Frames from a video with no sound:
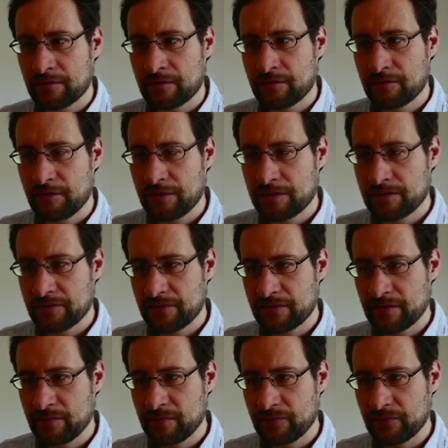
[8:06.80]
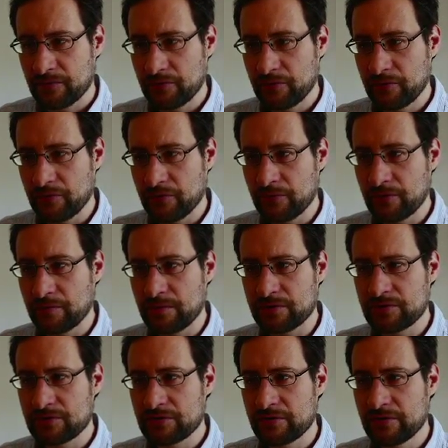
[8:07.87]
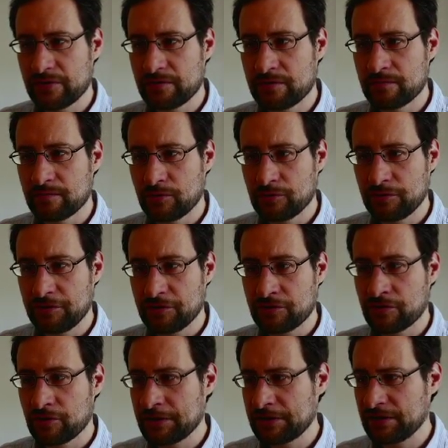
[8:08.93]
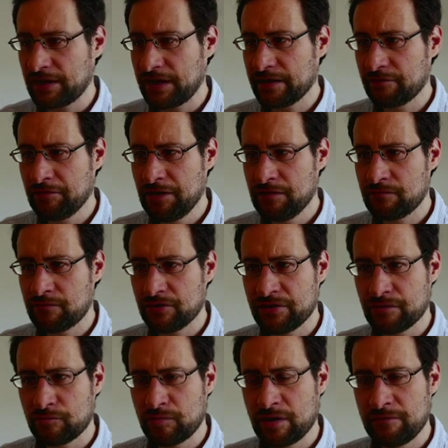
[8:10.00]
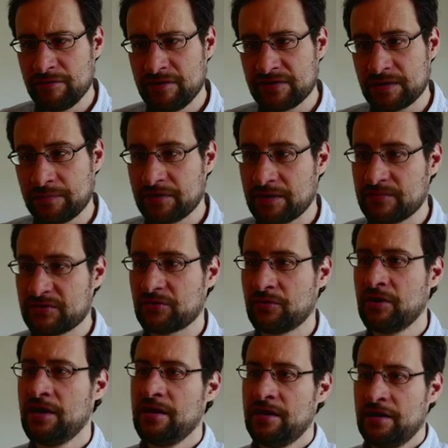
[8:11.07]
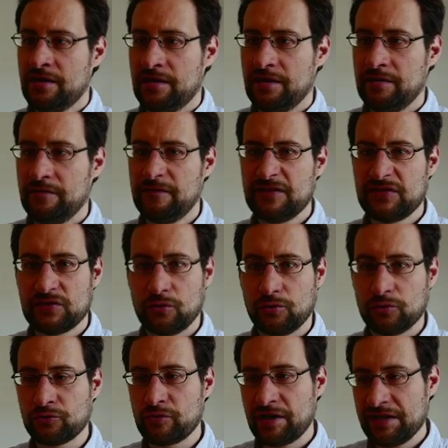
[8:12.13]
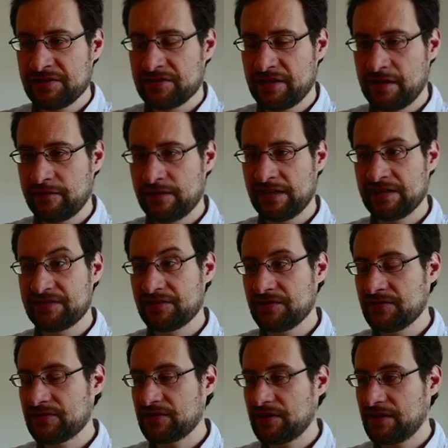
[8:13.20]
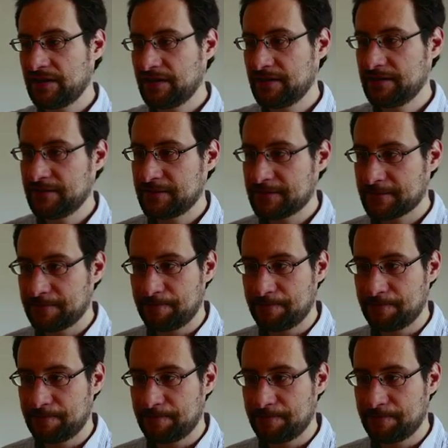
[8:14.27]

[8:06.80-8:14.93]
Quite some of those, so much to the monolithic kernel. I really wonder why we sometimes, so with the old Ryzen, I never had this, and